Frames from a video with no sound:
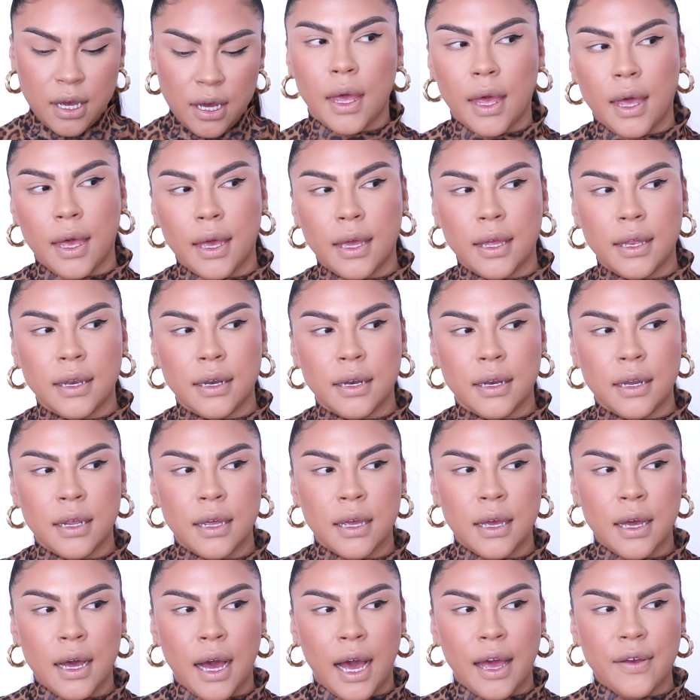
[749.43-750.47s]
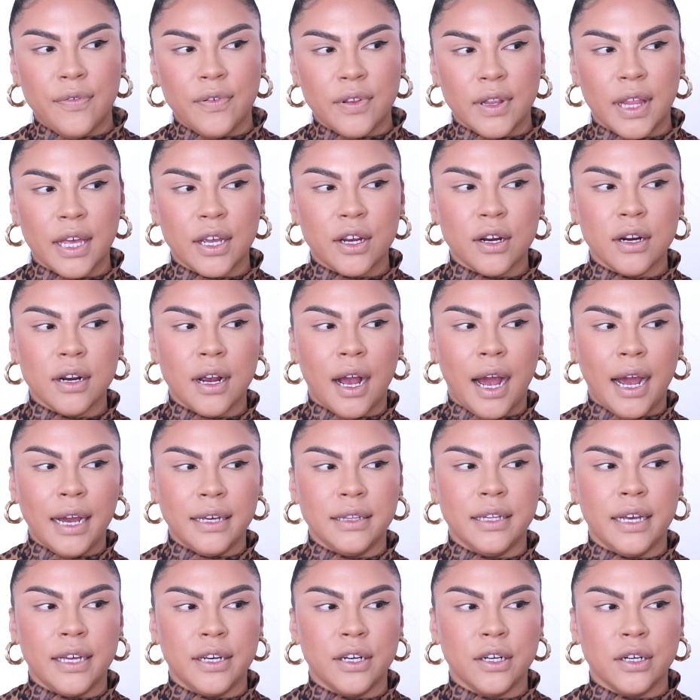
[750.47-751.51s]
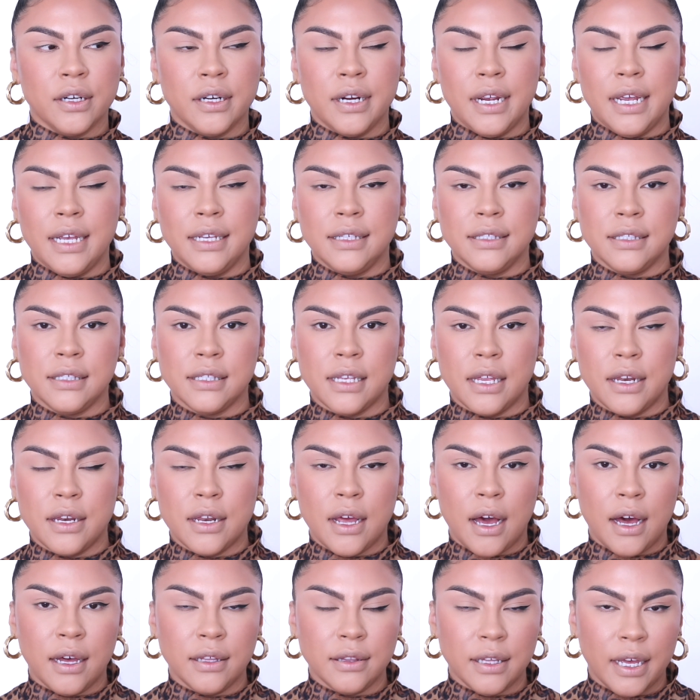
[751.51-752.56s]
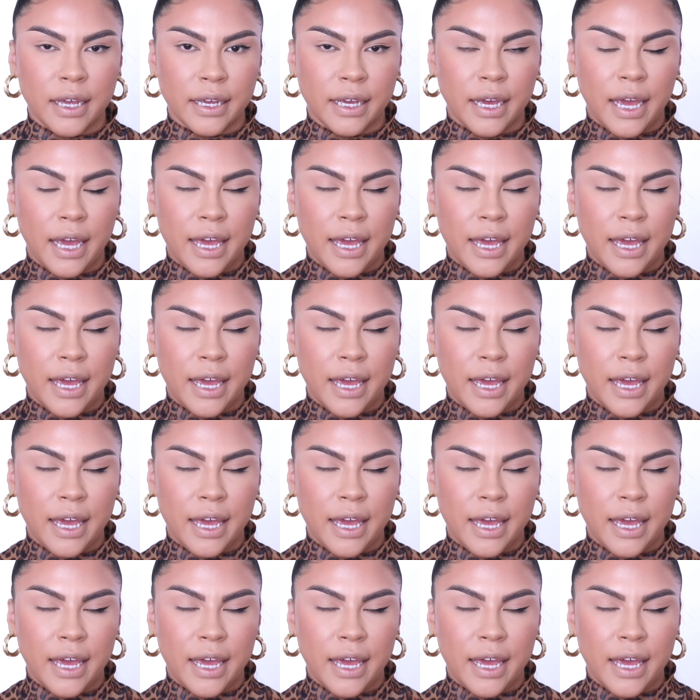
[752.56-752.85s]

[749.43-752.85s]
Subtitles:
And I feel like her eyeliner is not like